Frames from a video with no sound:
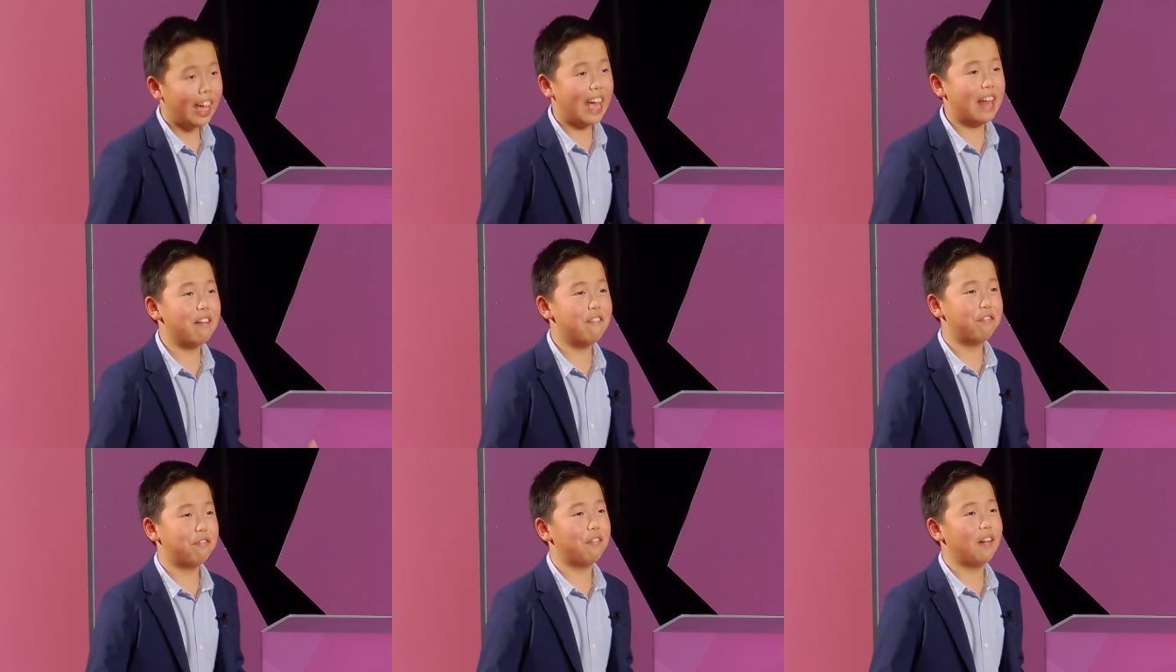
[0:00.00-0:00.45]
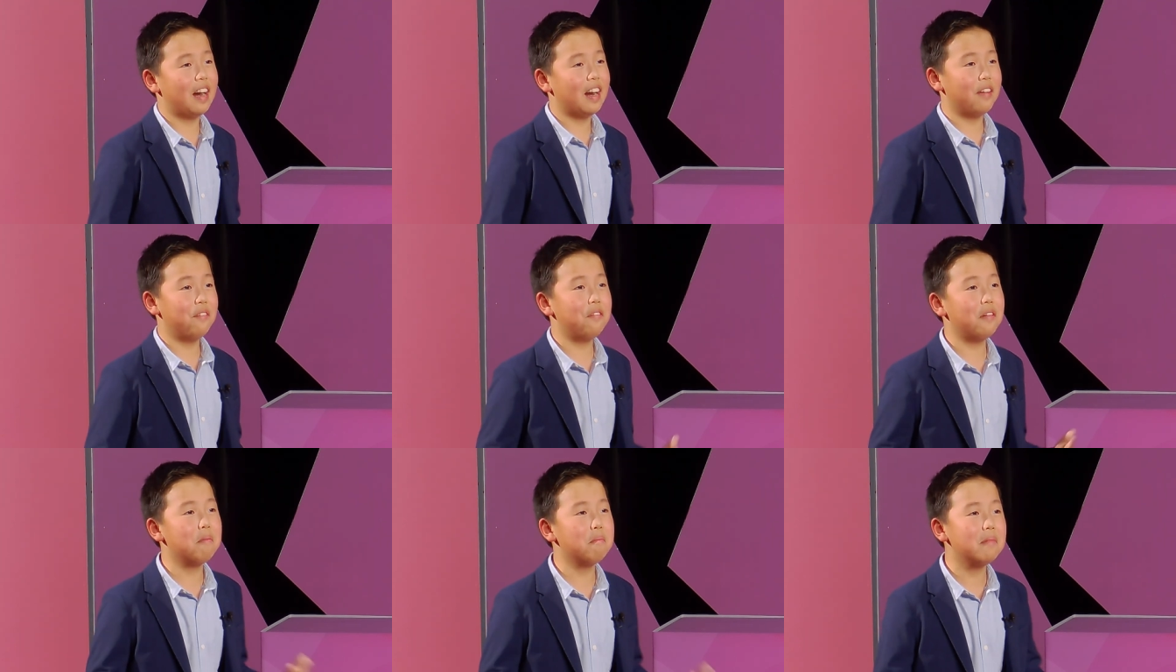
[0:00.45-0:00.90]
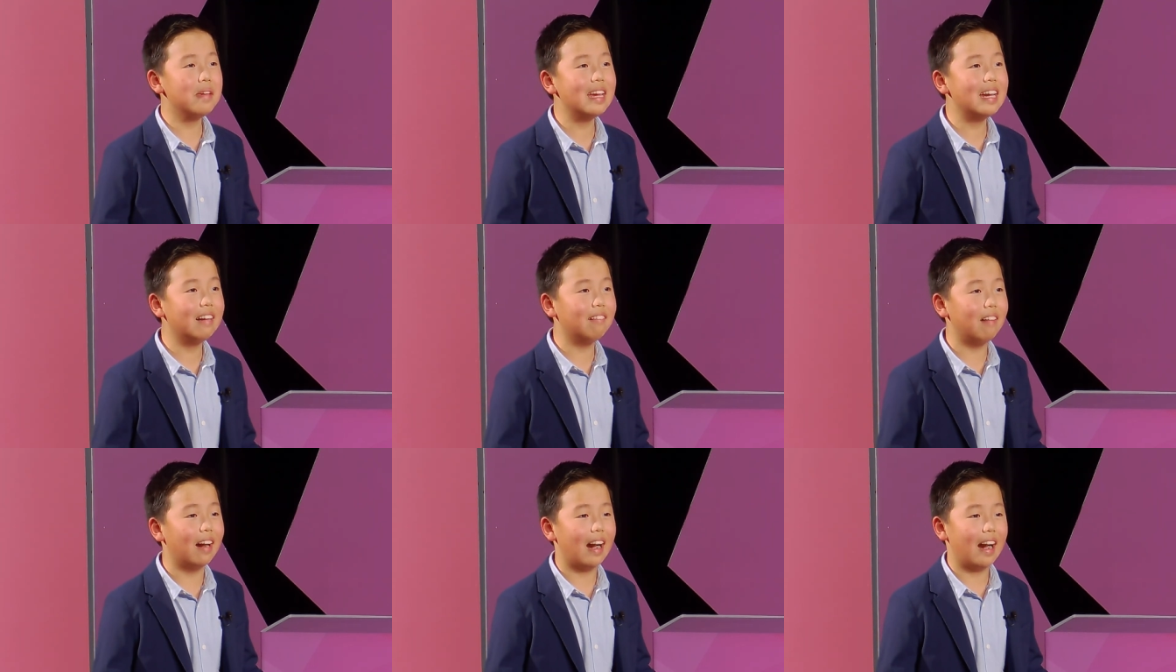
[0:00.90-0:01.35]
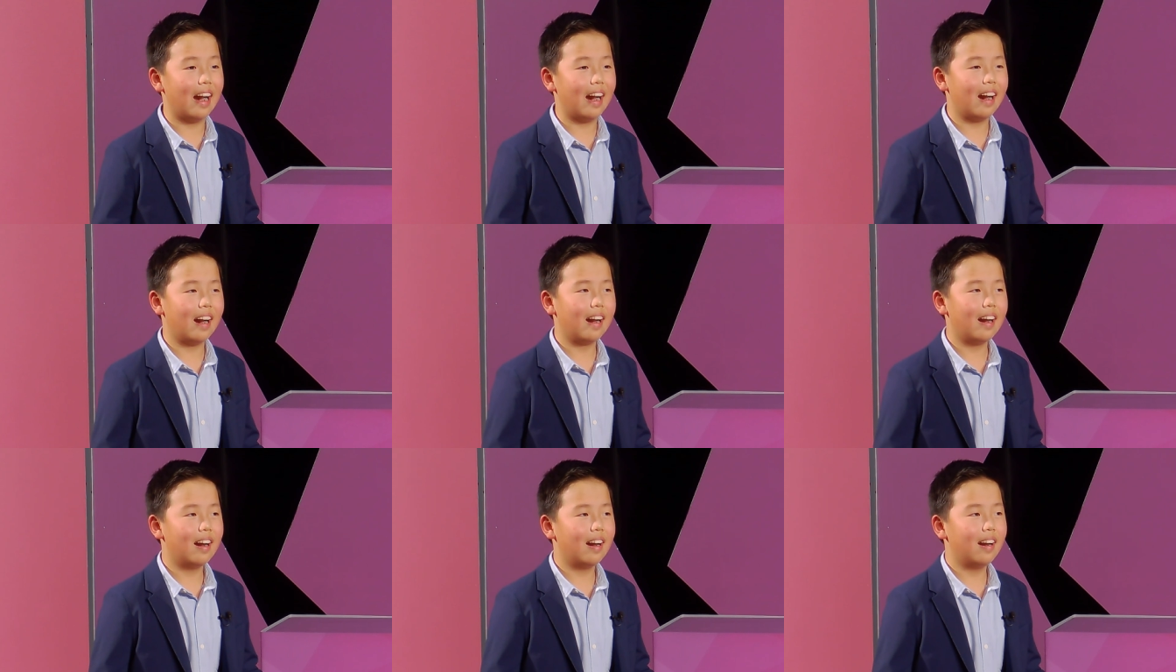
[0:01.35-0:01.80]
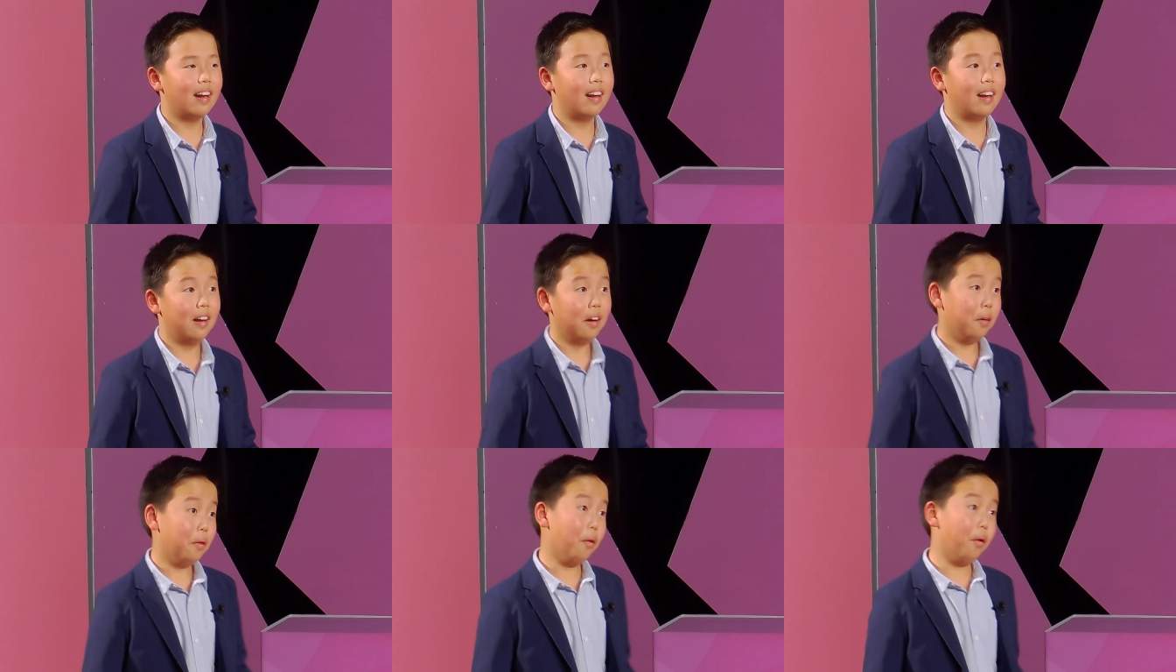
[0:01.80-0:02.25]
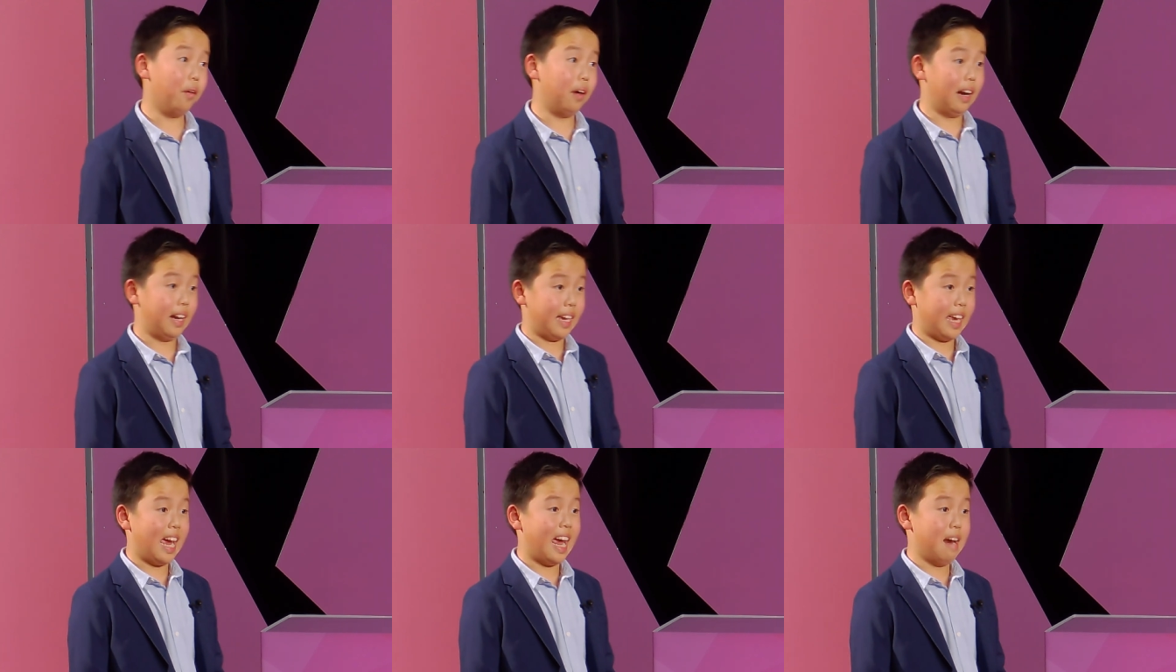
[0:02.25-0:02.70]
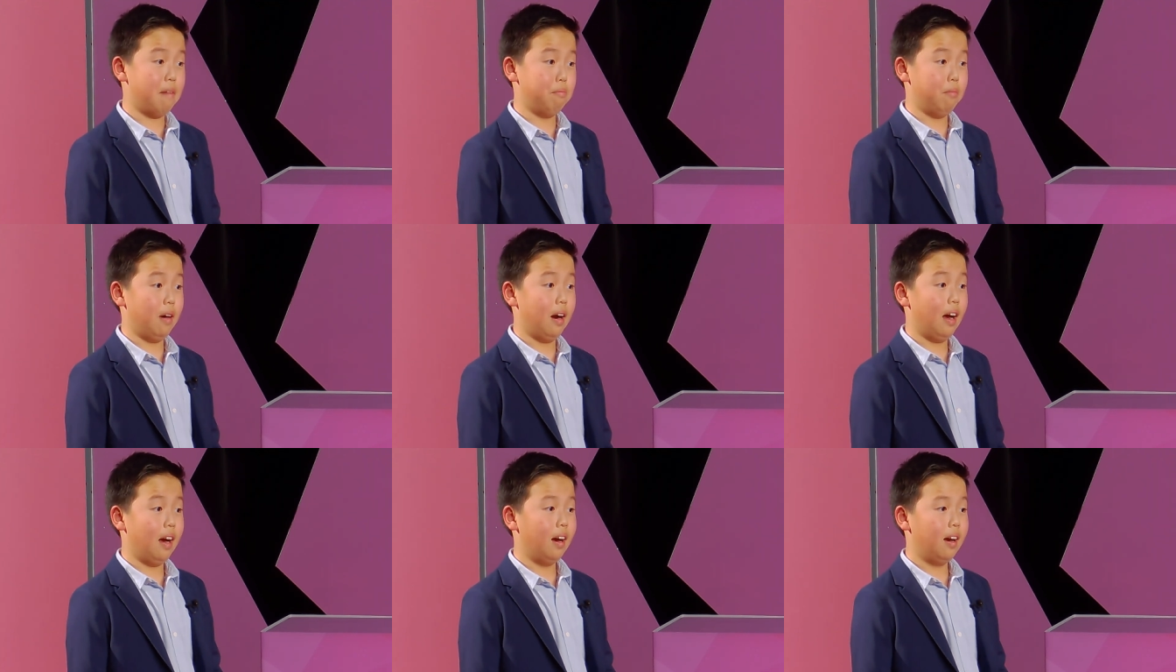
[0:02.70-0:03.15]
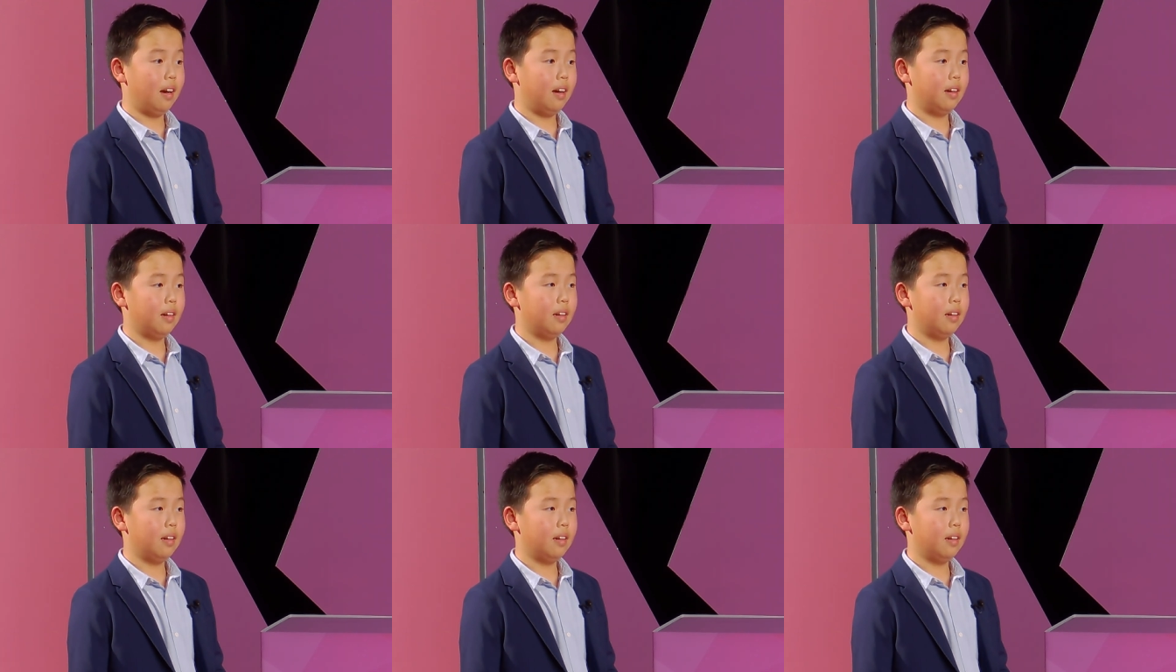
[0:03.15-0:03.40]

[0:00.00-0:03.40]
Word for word: in front of a mirror or a camera.